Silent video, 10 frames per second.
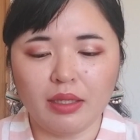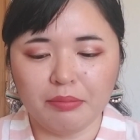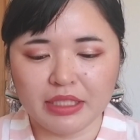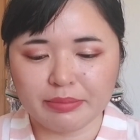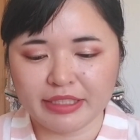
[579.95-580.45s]

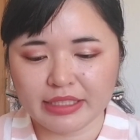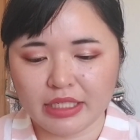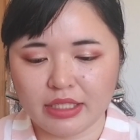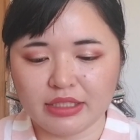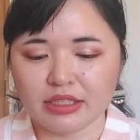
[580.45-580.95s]
makes my
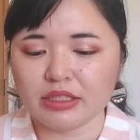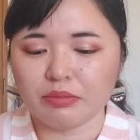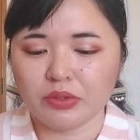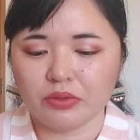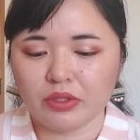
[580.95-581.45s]
skin nice and
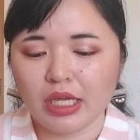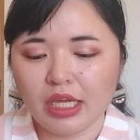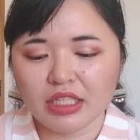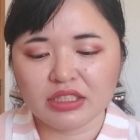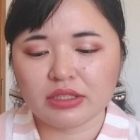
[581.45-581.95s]
smooth.
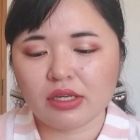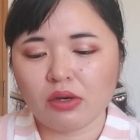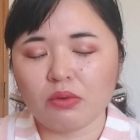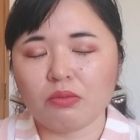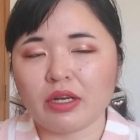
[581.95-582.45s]

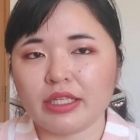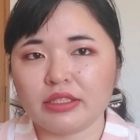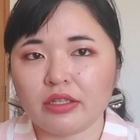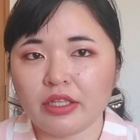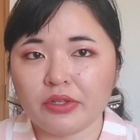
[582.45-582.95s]
So when I
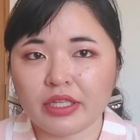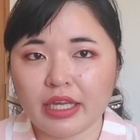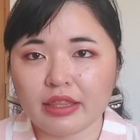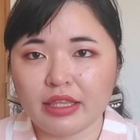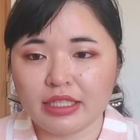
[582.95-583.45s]
saw that you could
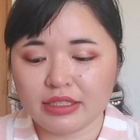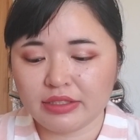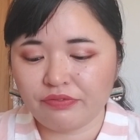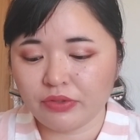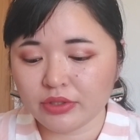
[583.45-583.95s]
get
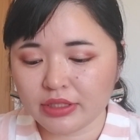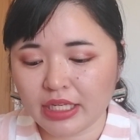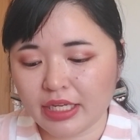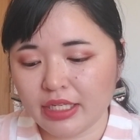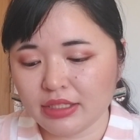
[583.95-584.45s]
this full
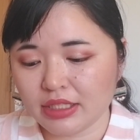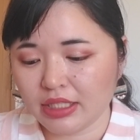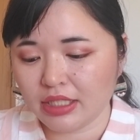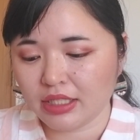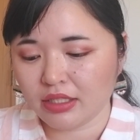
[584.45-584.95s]
size
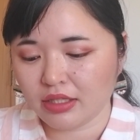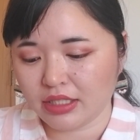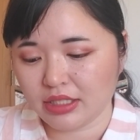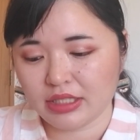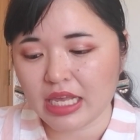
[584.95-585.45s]
in
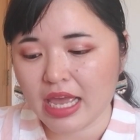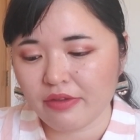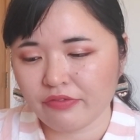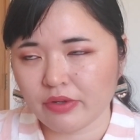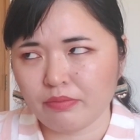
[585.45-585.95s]
this
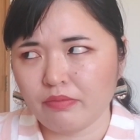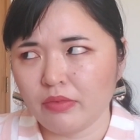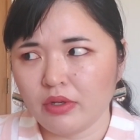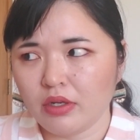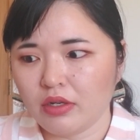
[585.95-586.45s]
set for
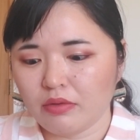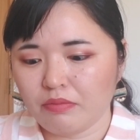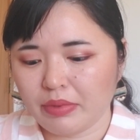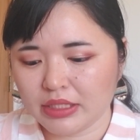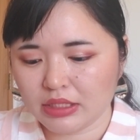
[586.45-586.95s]

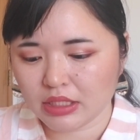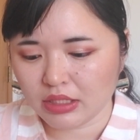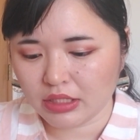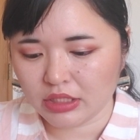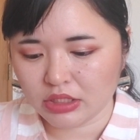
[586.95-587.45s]

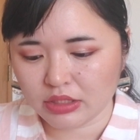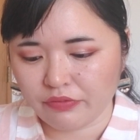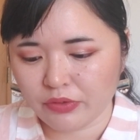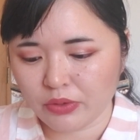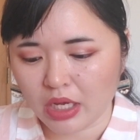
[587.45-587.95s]
basically just a
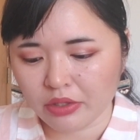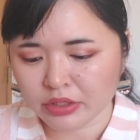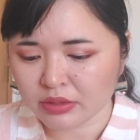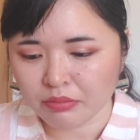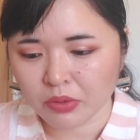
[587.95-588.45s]
few
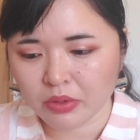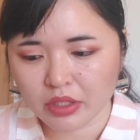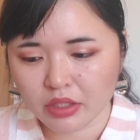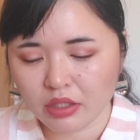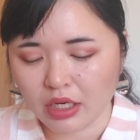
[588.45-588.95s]
dollars
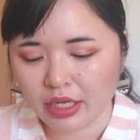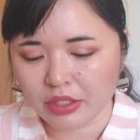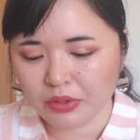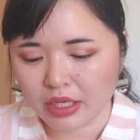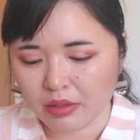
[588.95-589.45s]
more, and
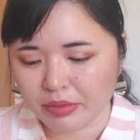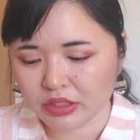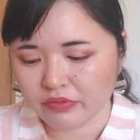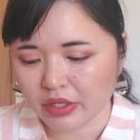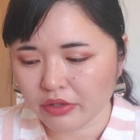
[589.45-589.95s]
you get a bunch
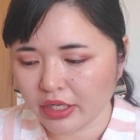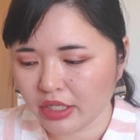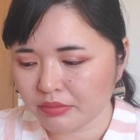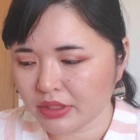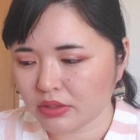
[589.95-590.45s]
of other
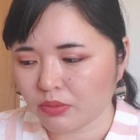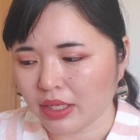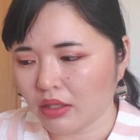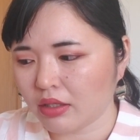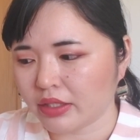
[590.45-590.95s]
items as
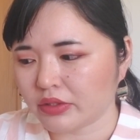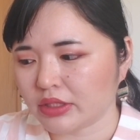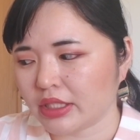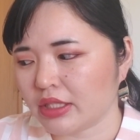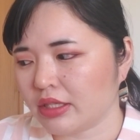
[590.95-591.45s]
well, I was just
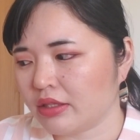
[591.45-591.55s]
like,